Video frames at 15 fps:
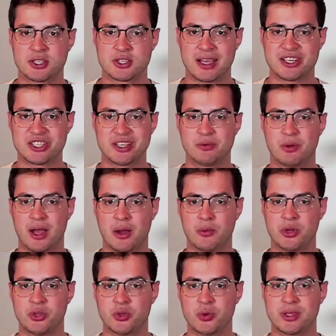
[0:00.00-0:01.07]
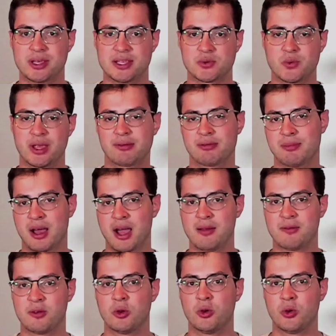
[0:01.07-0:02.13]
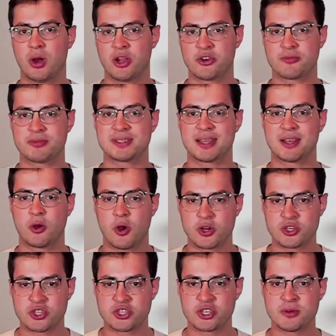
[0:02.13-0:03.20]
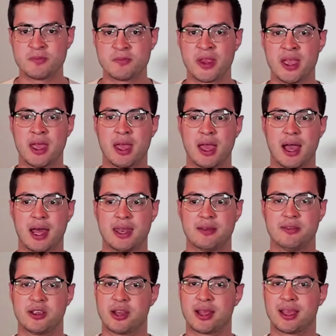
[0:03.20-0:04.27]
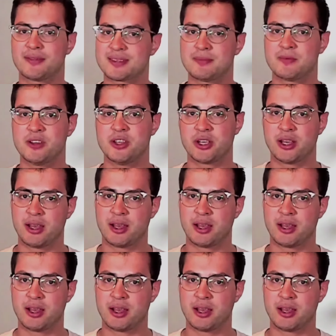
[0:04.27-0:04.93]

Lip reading: So actually how we do it is we give them high flow, 100% oxygen, and if you're going to give something, you're